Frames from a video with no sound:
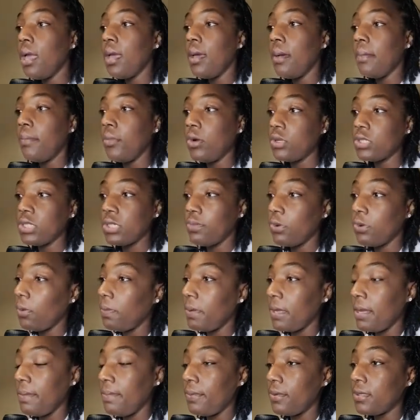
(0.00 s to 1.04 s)
multiple
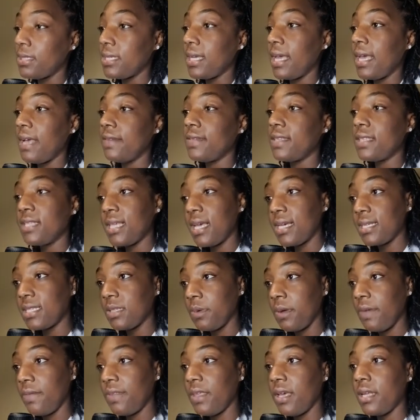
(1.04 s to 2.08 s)
people to have sex
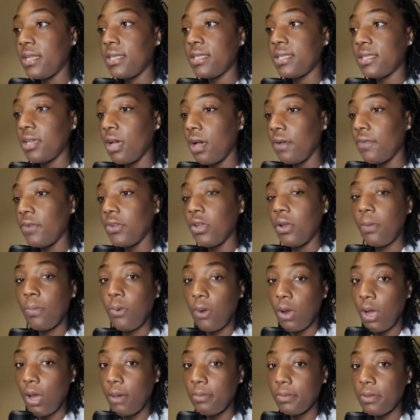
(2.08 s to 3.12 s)
with, that is solving your
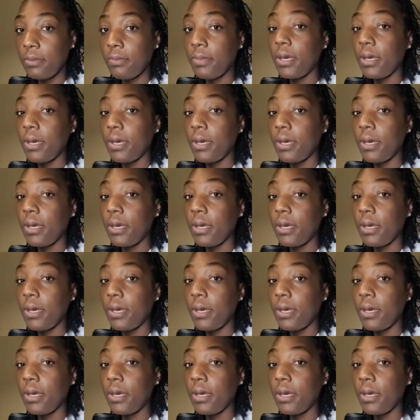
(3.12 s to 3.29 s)
problem.